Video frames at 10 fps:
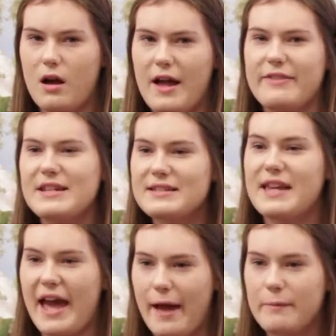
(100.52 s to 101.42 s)
I think
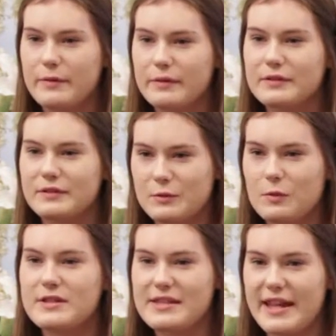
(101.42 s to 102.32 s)
tap.
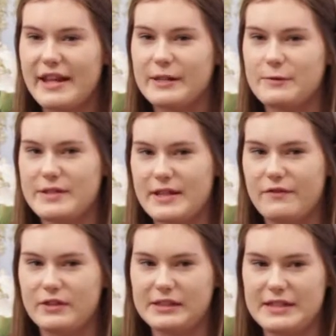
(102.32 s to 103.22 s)
Towards the end, it was
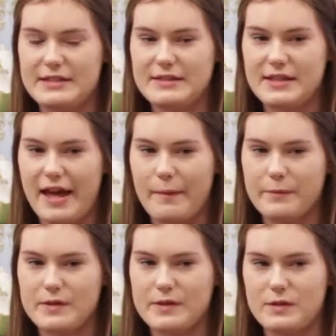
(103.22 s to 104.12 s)
definitely tap
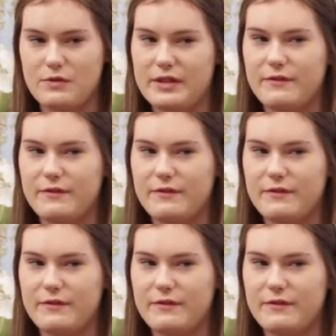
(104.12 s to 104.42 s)
because it's really